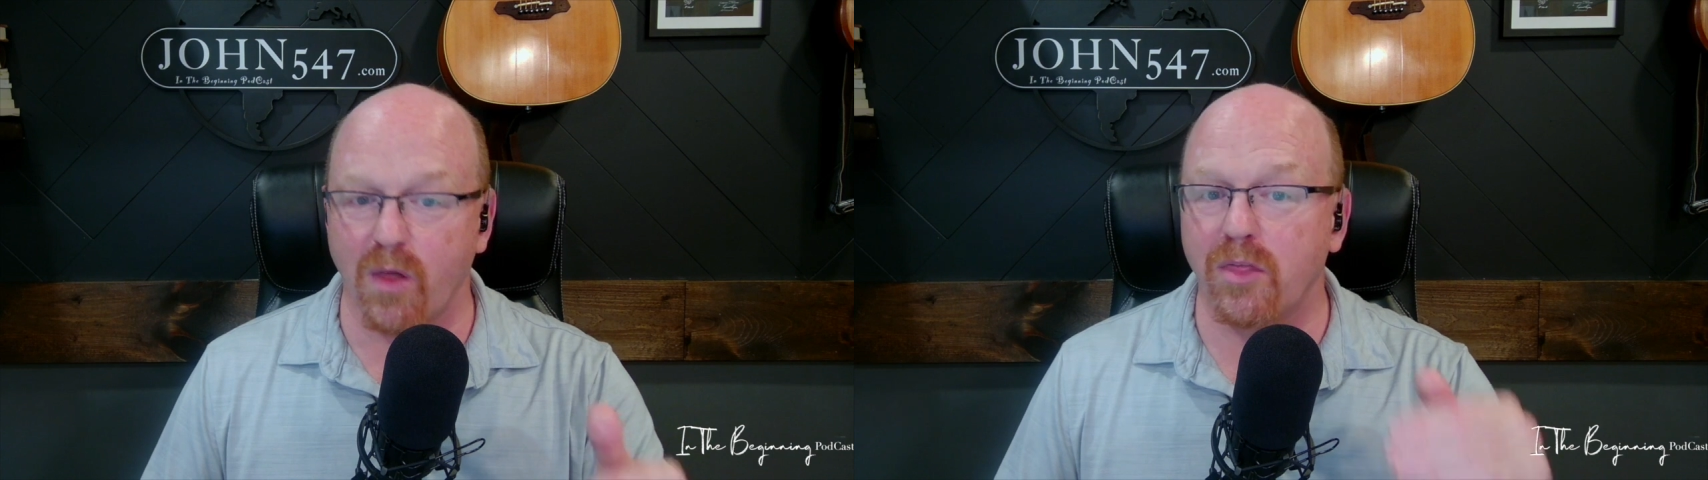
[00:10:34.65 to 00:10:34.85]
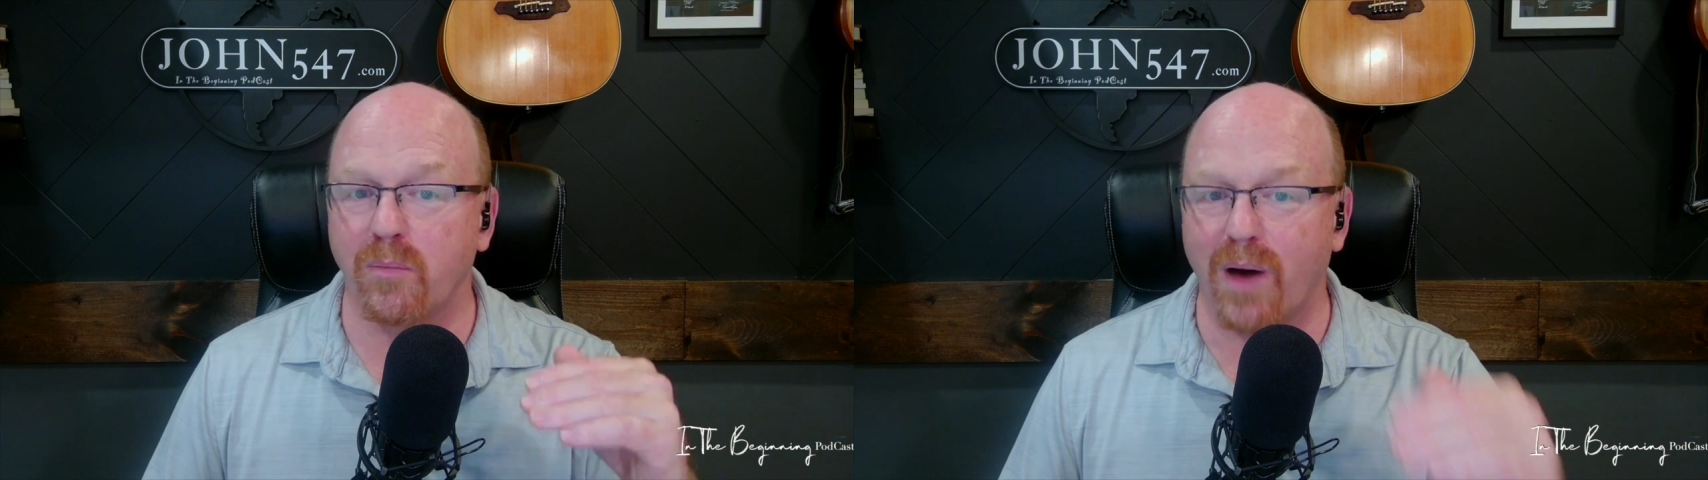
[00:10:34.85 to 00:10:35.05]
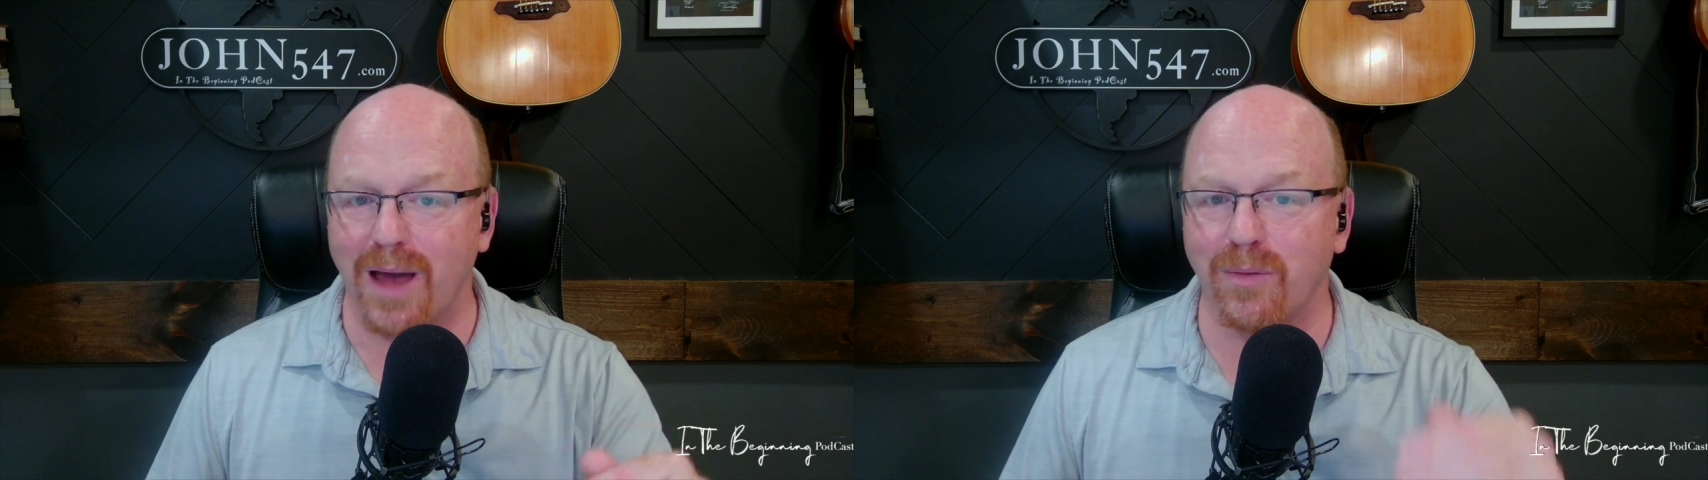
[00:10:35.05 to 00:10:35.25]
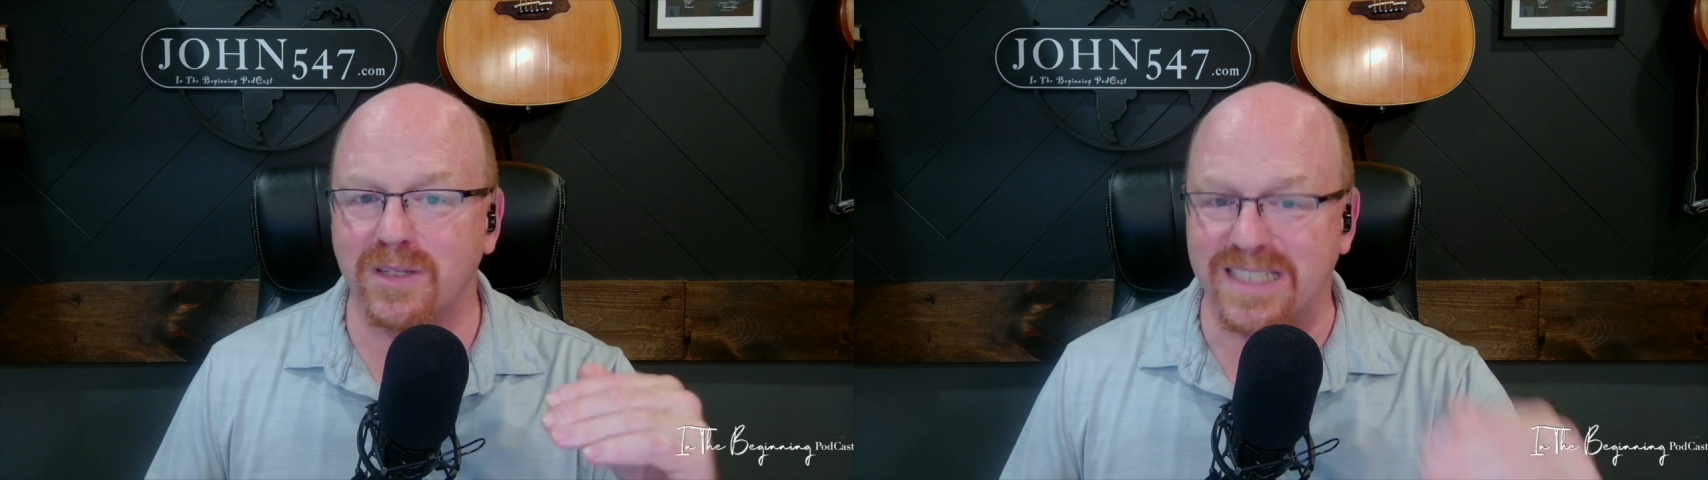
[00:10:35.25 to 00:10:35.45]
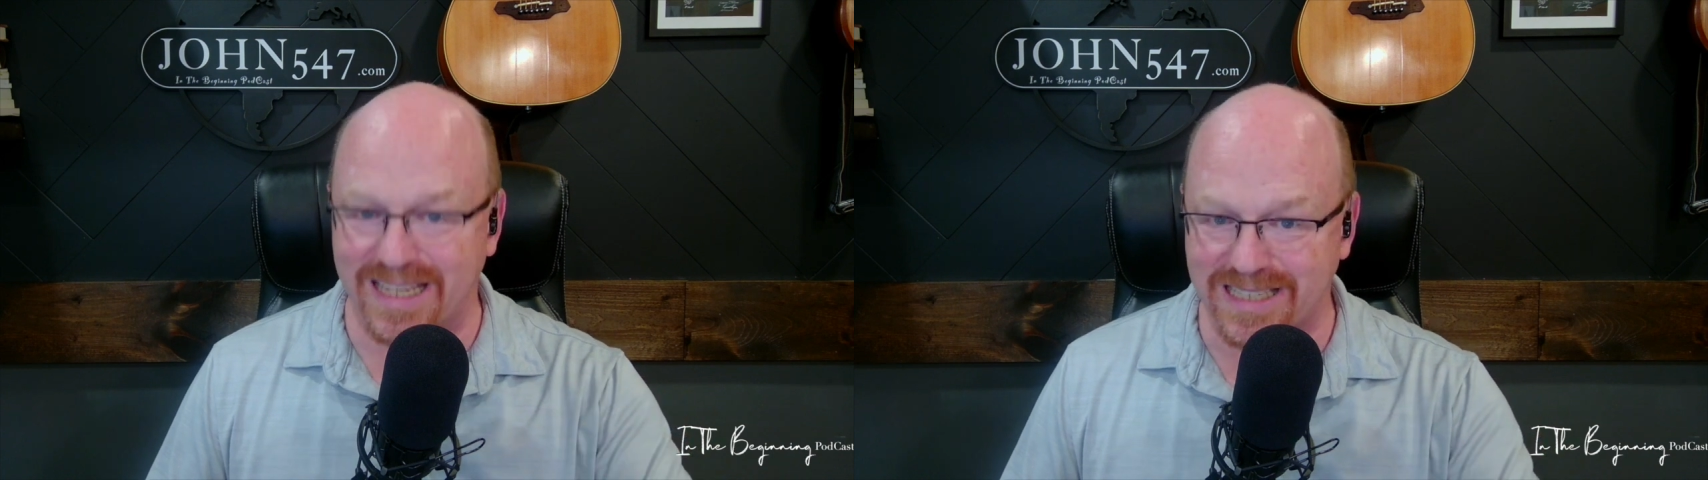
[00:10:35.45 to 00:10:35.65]
The Bible
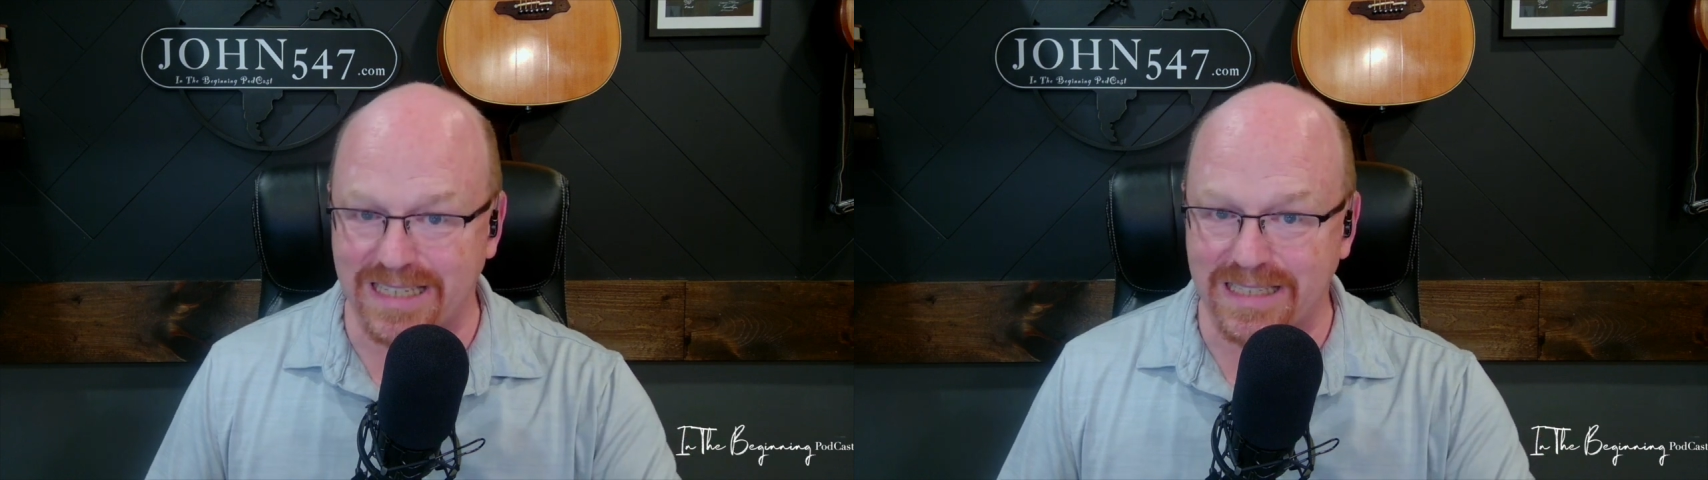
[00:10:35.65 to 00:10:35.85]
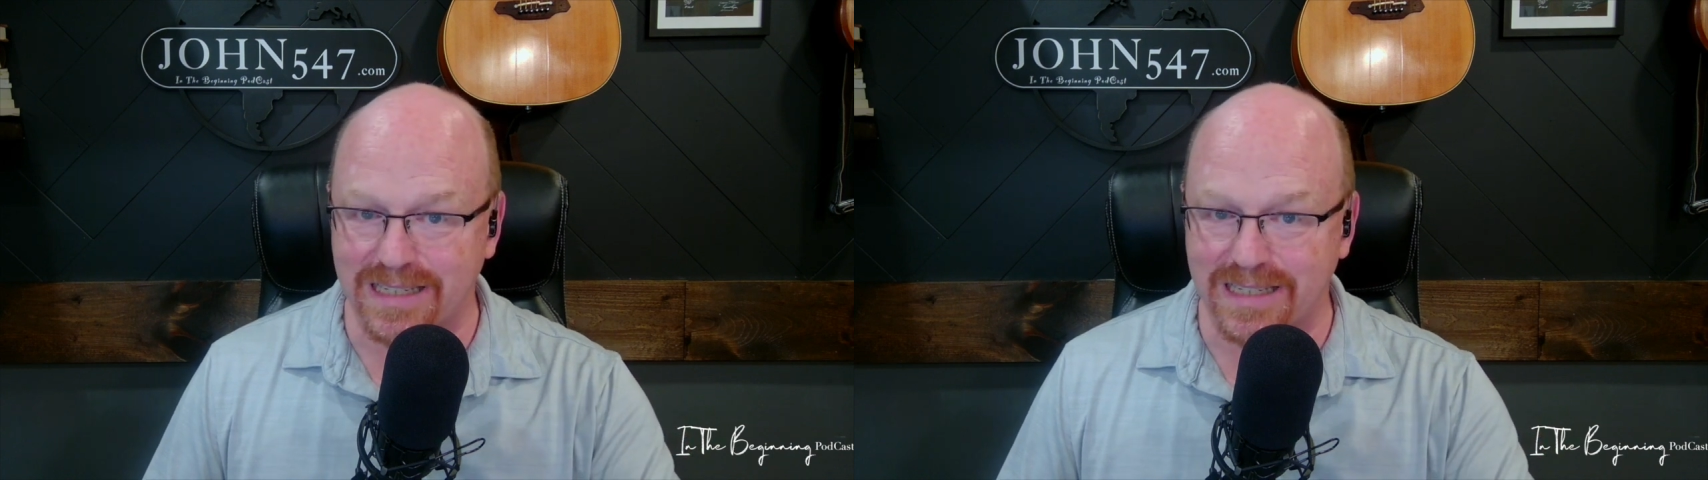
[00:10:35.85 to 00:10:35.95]
says it.